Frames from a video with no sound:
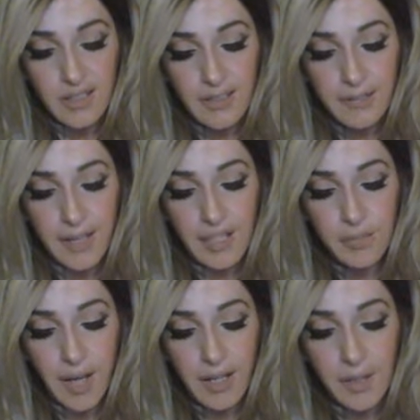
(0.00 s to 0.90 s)
fetish
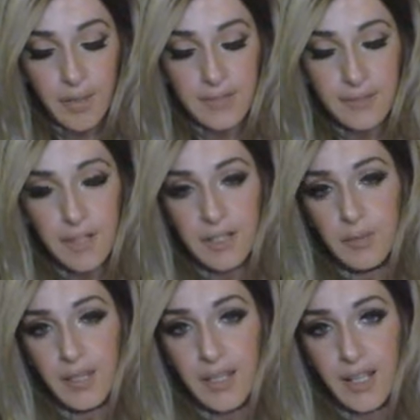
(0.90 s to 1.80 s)
modeling was fun in the
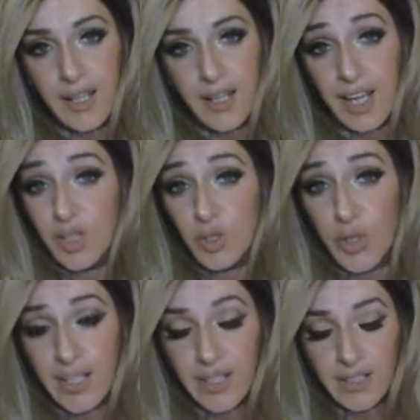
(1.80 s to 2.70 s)
beginning and I enjoyed
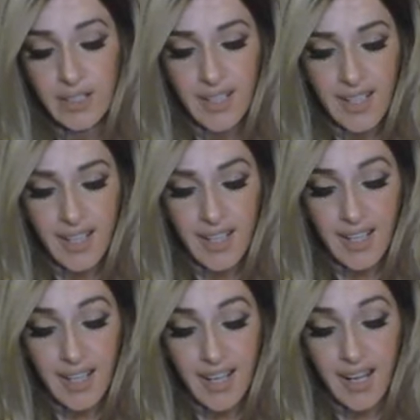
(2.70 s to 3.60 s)
it.
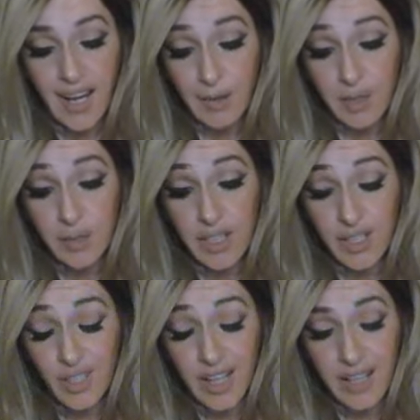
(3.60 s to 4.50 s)
And I was really
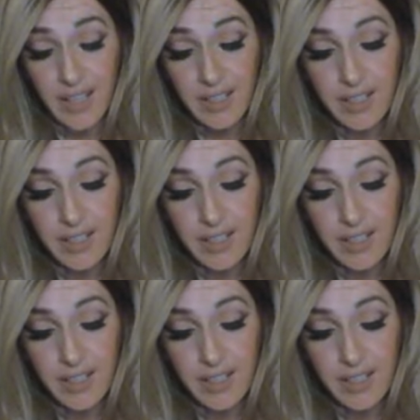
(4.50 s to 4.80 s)
good at